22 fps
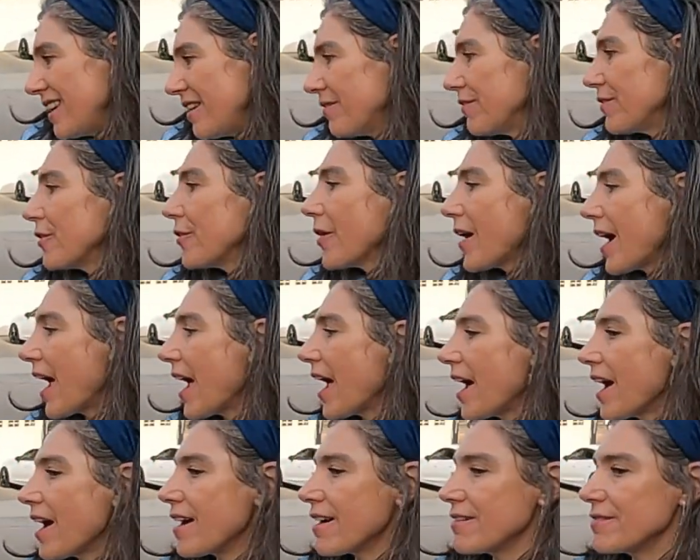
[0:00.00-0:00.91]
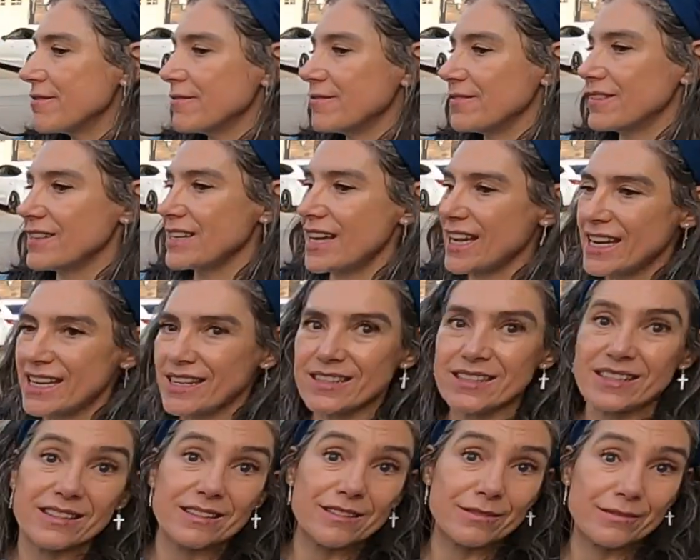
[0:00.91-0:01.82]
if you have
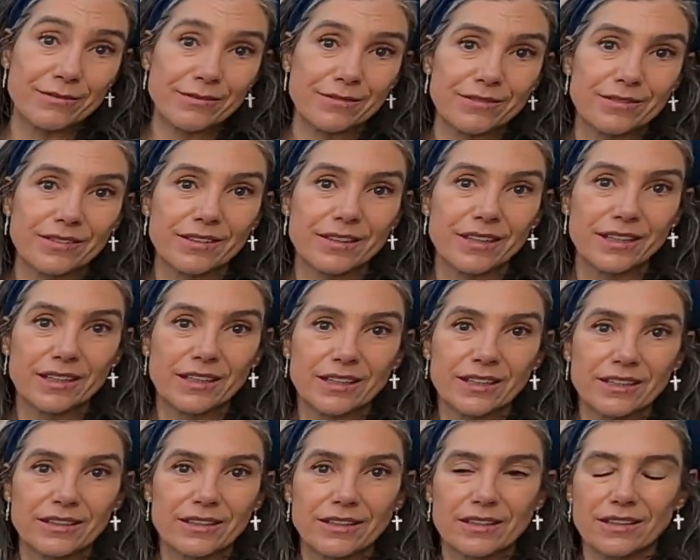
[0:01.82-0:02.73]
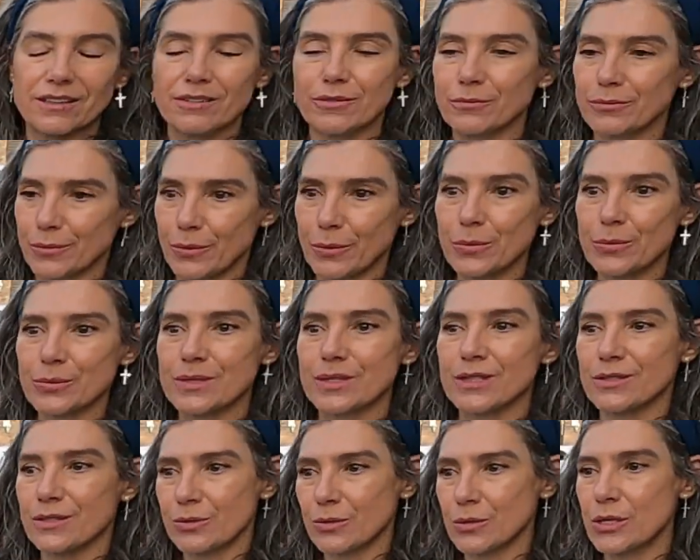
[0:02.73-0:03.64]
native
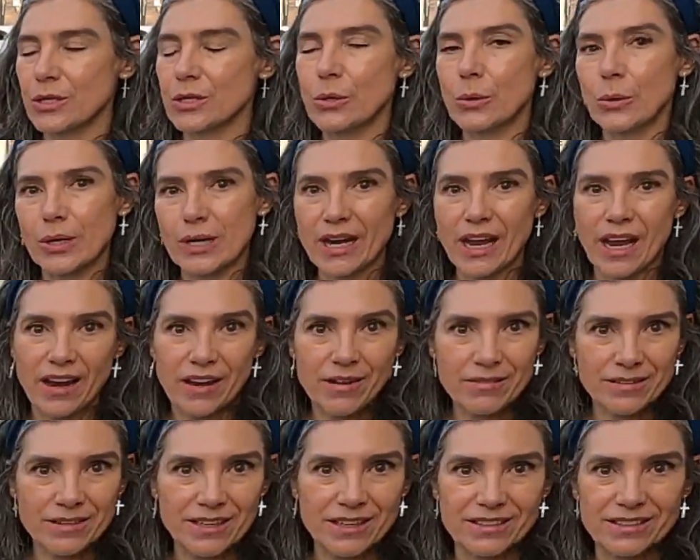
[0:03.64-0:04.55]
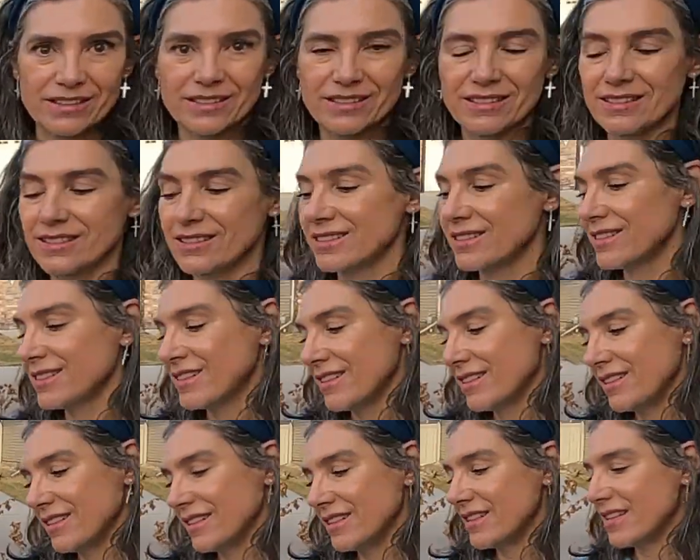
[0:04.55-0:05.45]
roses to your area,
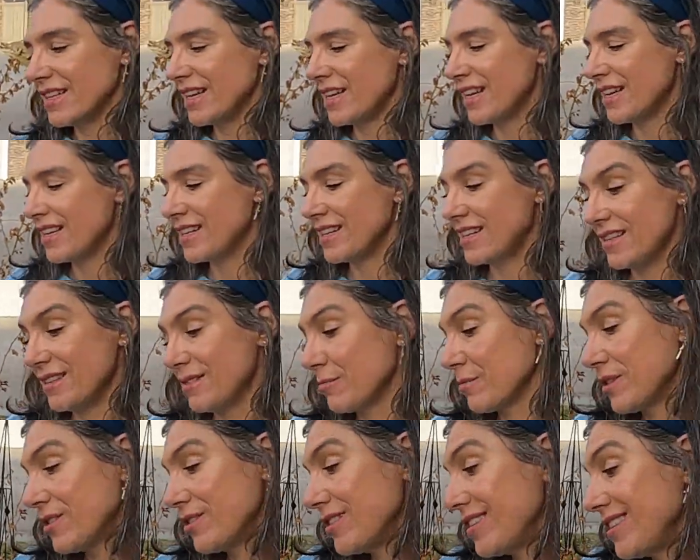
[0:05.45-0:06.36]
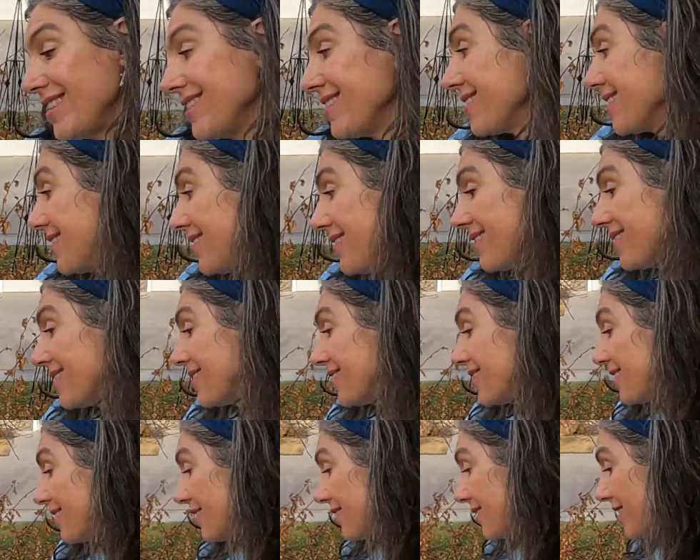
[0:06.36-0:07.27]
then it's much easier.